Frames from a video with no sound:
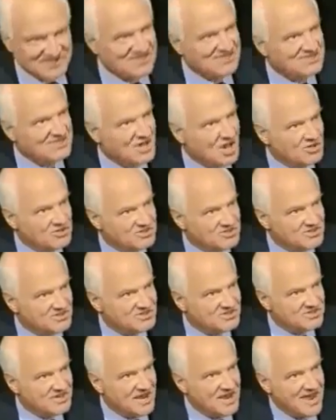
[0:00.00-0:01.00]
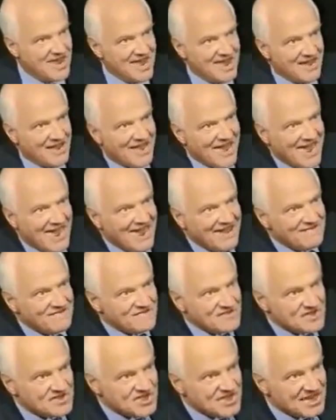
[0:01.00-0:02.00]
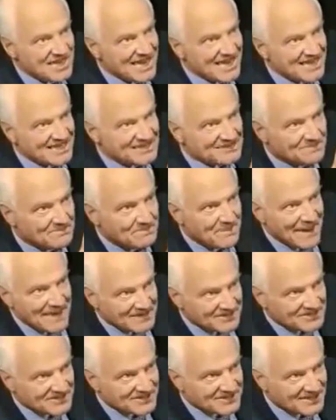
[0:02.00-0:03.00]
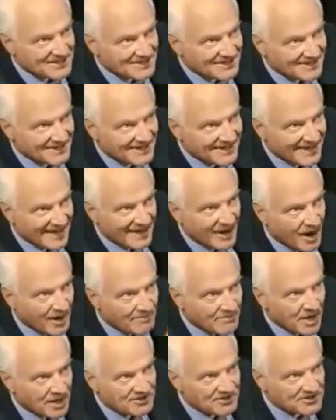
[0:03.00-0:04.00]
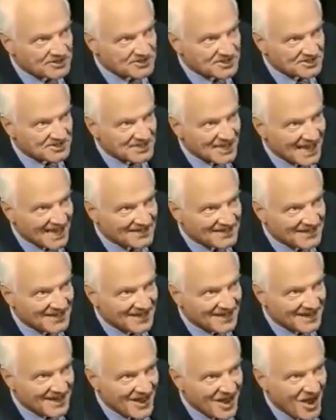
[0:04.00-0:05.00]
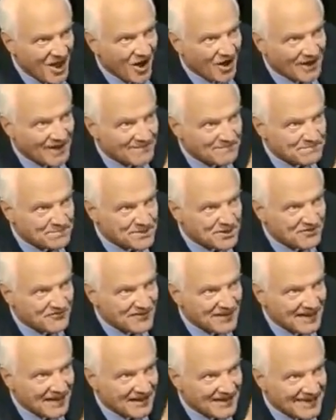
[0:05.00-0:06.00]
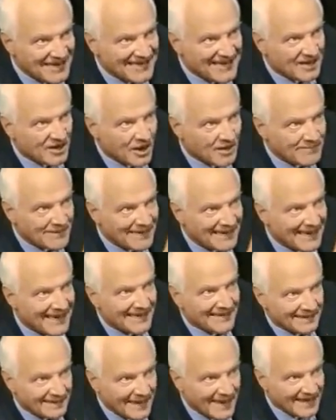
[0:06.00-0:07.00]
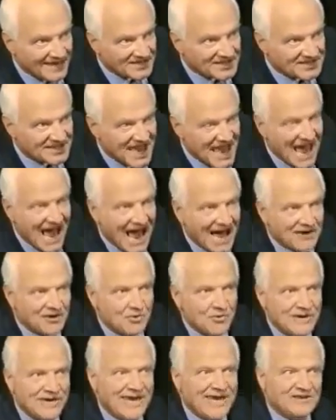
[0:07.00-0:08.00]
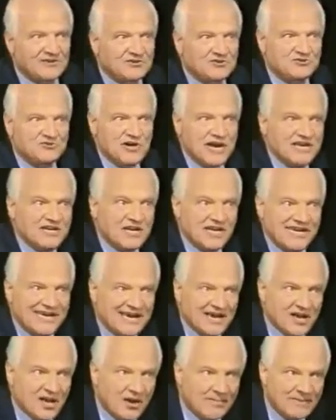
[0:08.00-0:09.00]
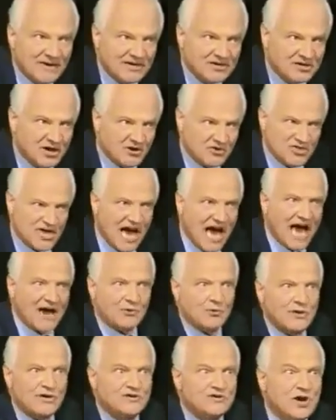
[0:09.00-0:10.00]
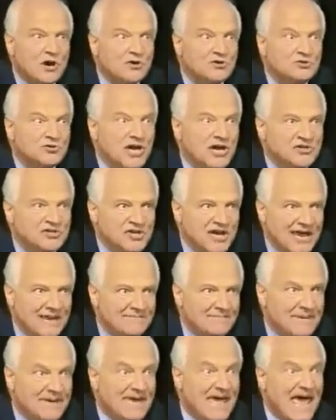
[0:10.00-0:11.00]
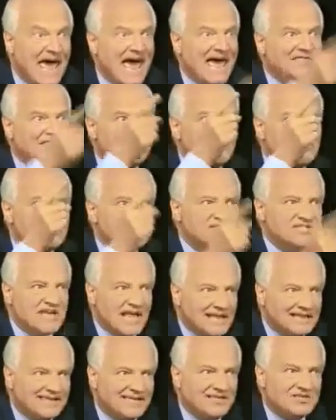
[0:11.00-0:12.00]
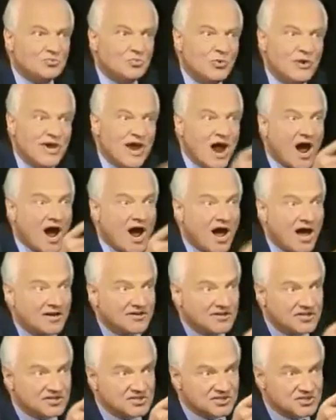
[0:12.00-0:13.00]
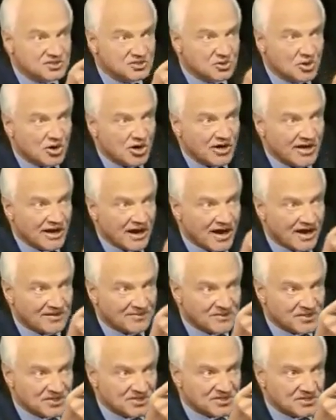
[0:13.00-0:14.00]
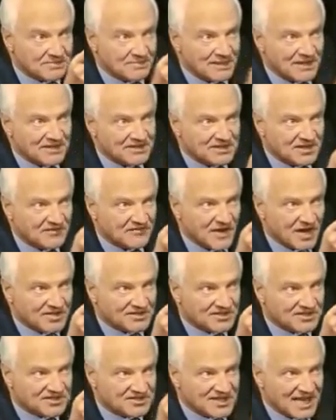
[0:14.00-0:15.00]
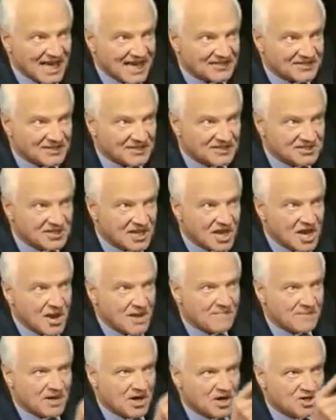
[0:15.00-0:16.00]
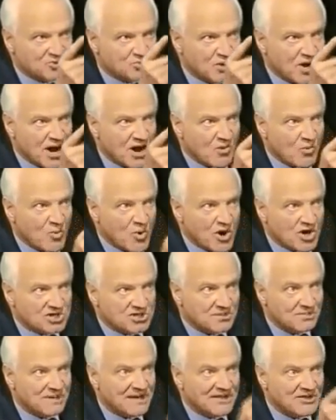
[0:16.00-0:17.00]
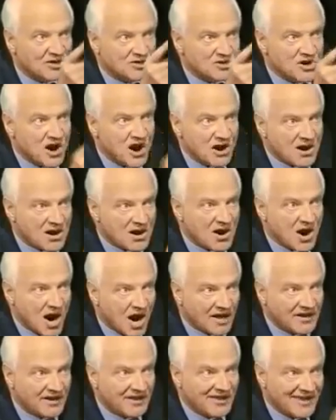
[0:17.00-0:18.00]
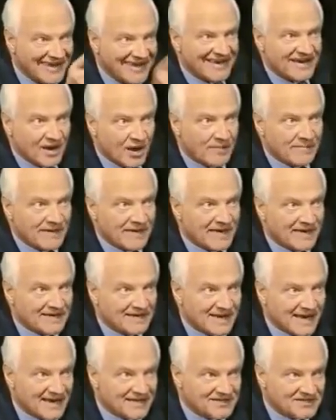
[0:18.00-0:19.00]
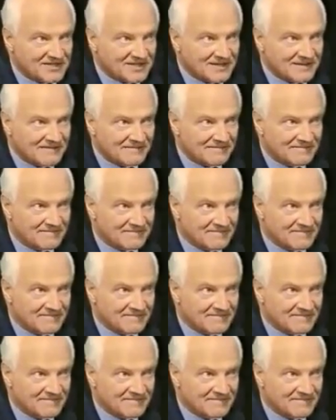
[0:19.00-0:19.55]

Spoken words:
is this nonsense? Everything is based in our modern society on improving an economic index. How do we get greater economic growth? How do we grow GNP? And the result is we are destroying the stability of our societies because we are worshipping the wrong God, economic index.